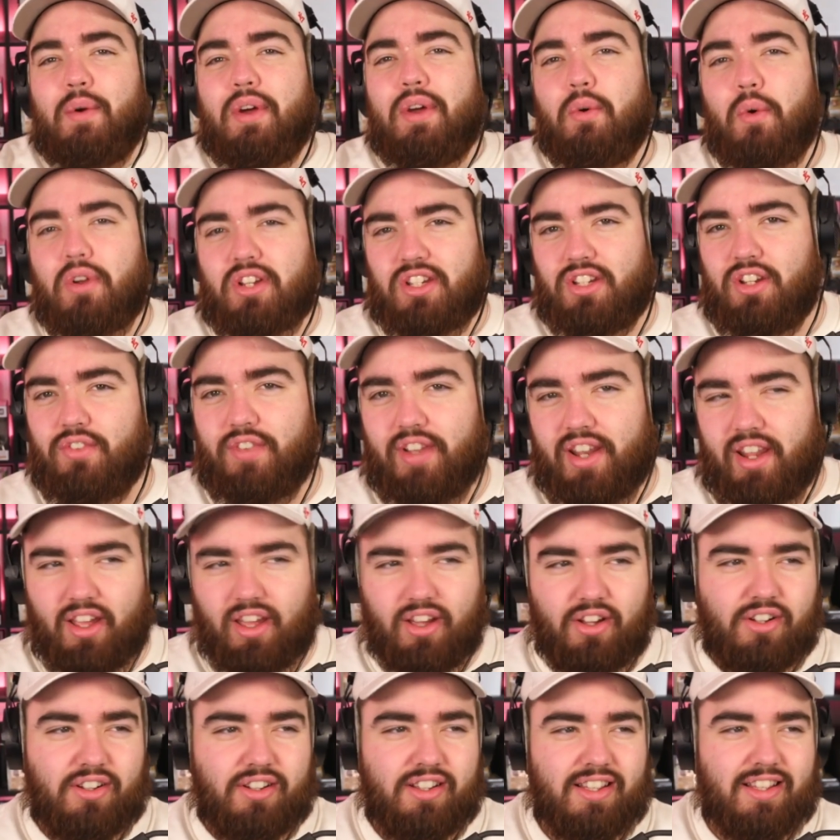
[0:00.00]
we're watching a
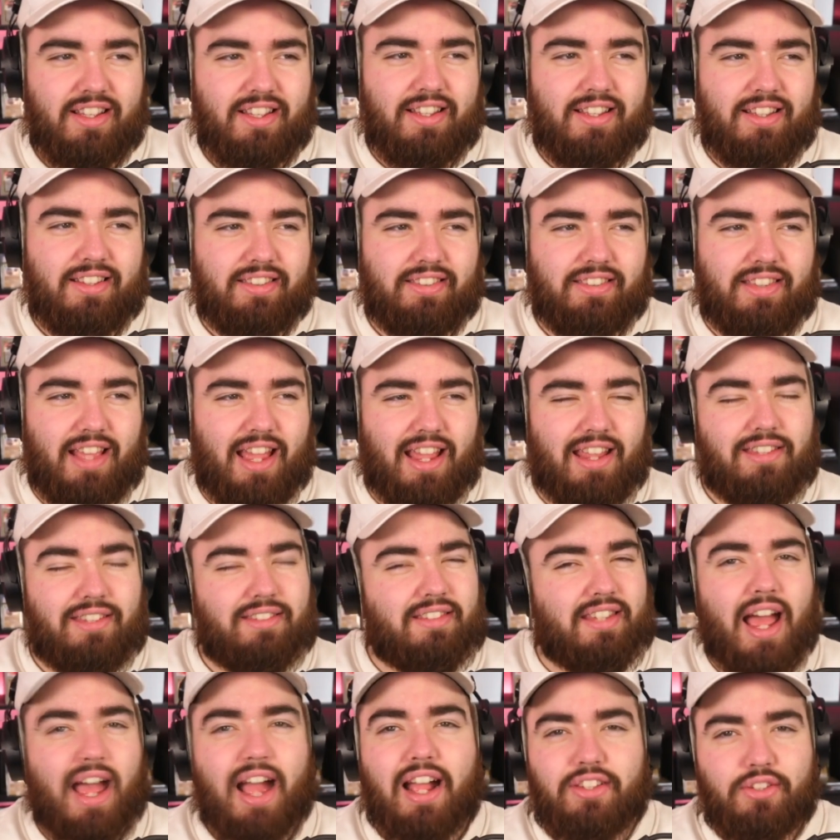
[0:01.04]
video that is
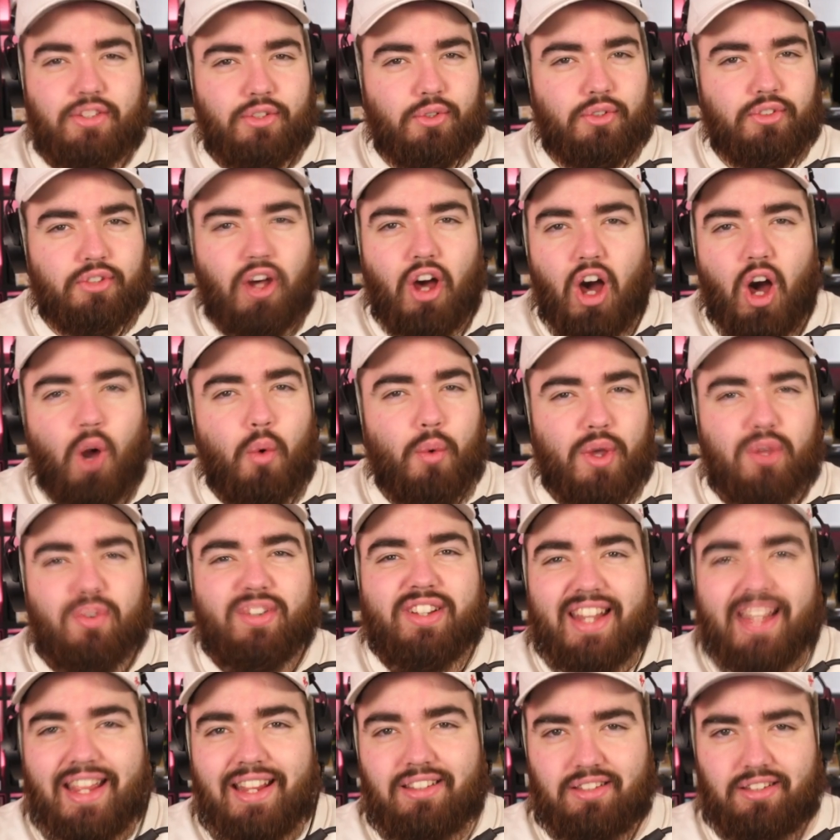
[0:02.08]
titled, Are We
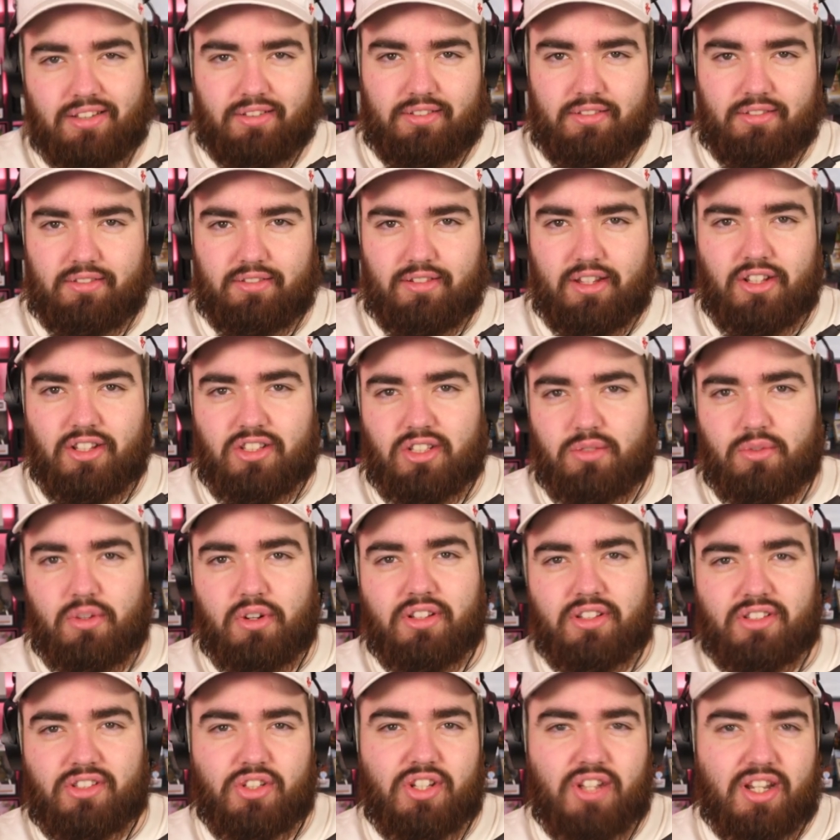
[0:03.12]
Related? And
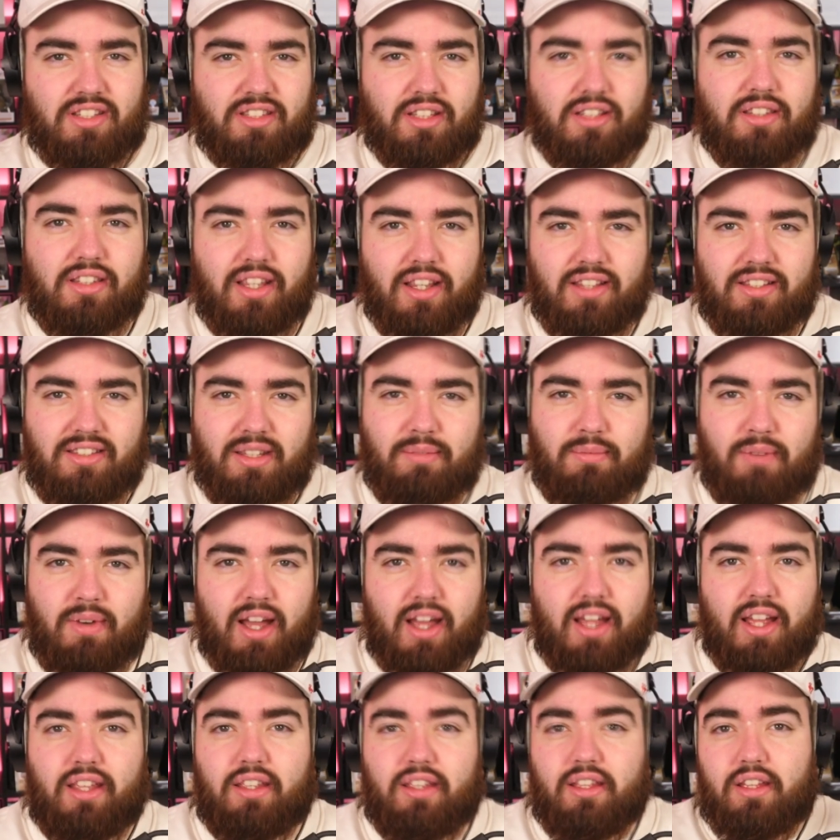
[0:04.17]
someone suggested this in
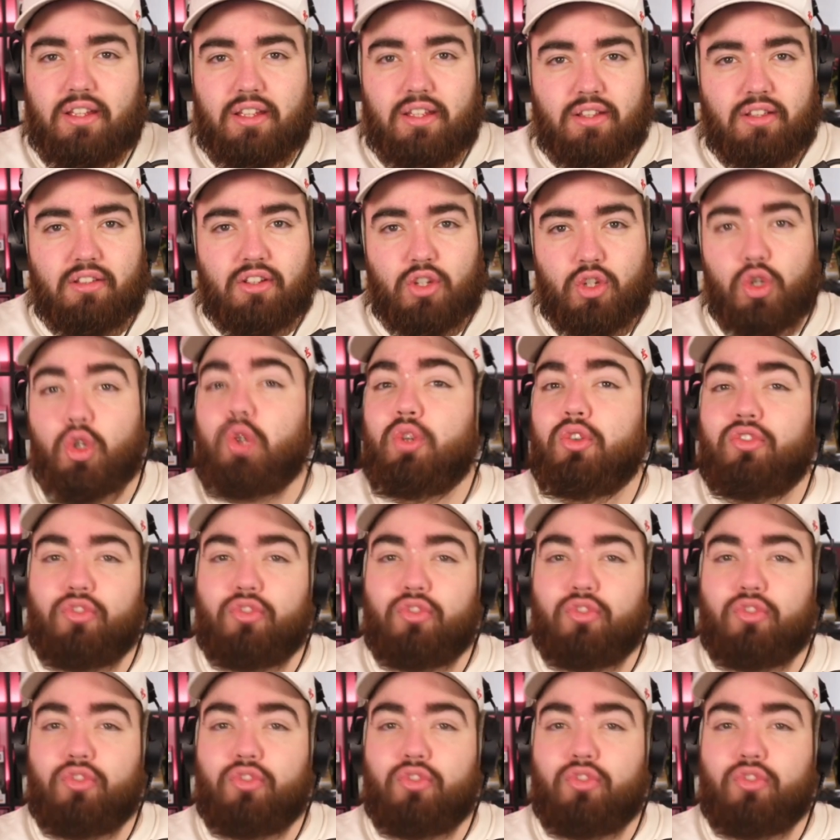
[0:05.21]
my Google